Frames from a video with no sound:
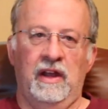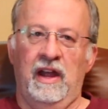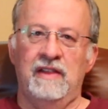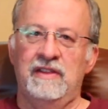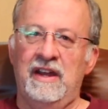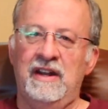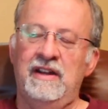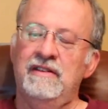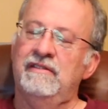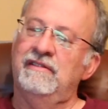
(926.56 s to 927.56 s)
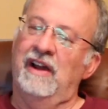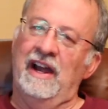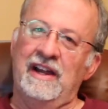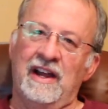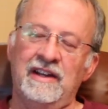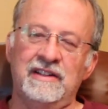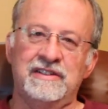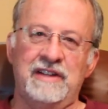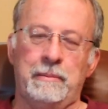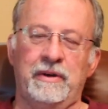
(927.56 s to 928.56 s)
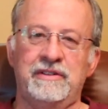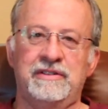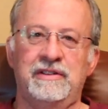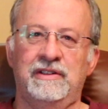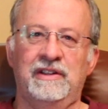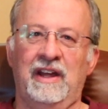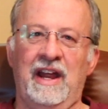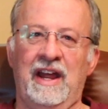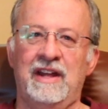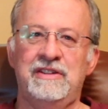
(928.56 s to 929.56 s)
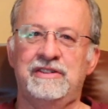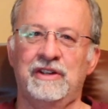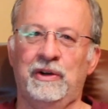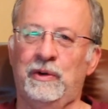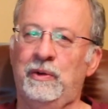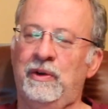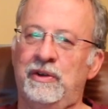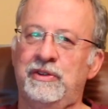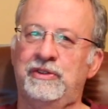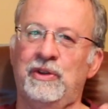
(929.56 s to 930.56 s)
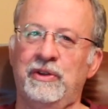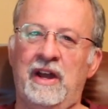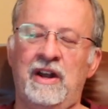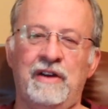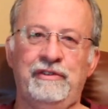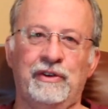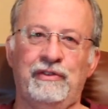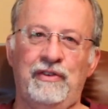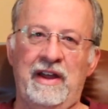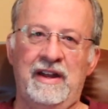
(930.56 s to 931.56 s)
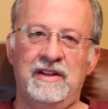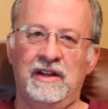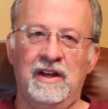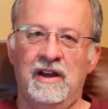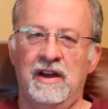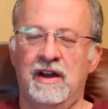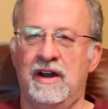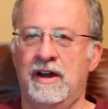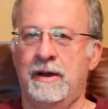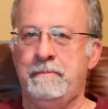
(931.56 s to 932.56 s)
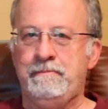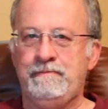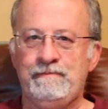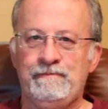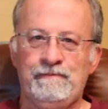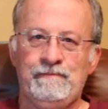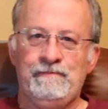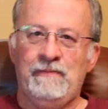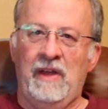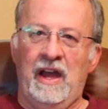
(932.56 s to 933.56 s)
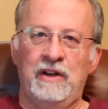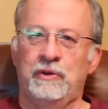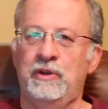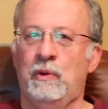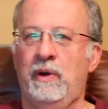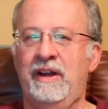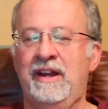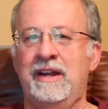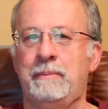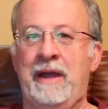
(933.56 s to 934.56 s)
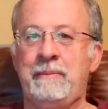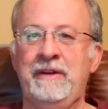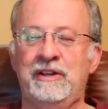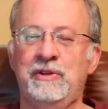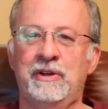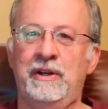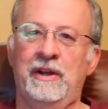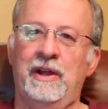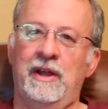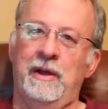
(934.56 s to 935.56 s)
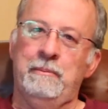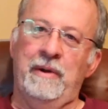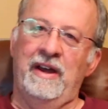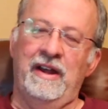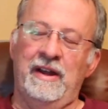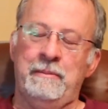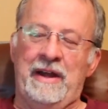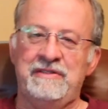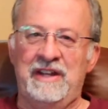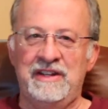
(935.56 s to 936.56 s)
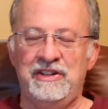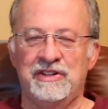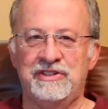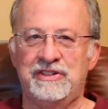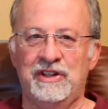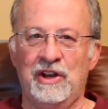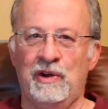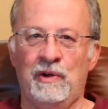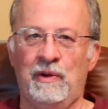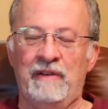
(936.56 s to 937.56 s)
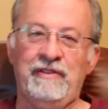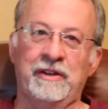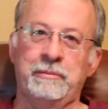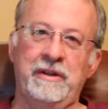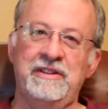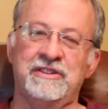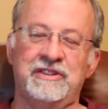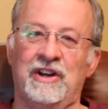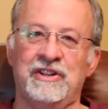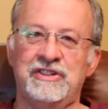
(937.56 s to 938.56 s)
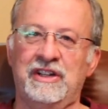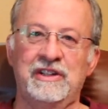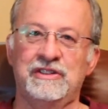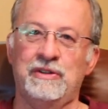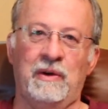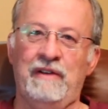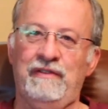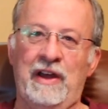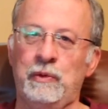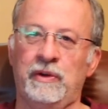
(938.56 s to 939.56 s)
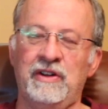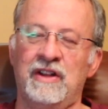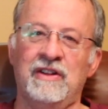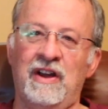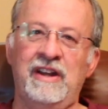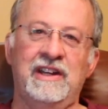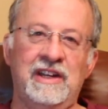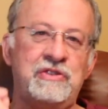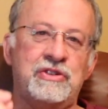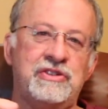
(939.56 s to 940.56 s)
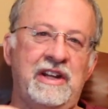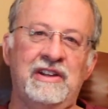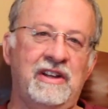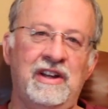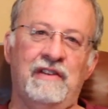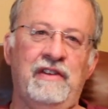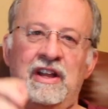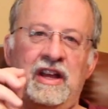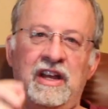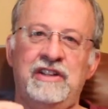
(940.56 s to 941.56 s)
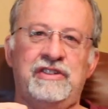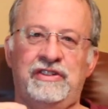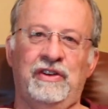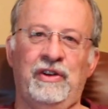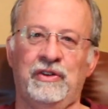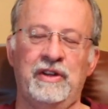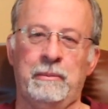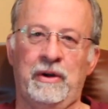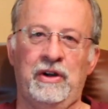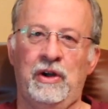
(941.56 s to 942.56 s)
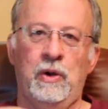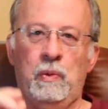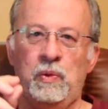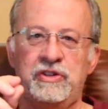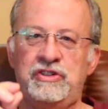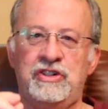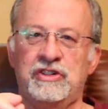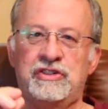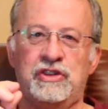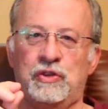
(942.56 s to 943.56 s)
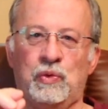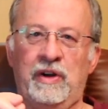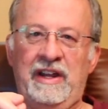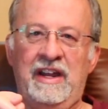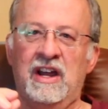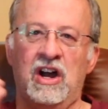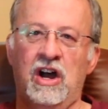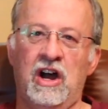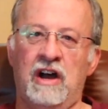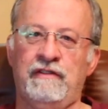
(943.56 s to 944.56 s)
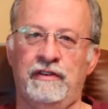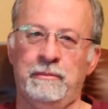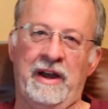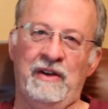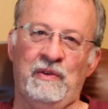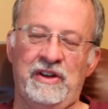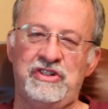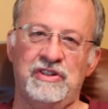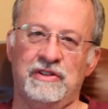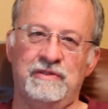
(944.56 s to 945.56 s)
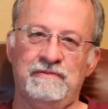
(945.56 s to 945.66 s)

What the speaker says: And then I got into separates. And so sold that off to a friend. I don't know what ended up happening to it, but about 10 years ago I felt a bit nostalgic, and so I found one online, and interestingly enough, its serial number was just 3 off of my original.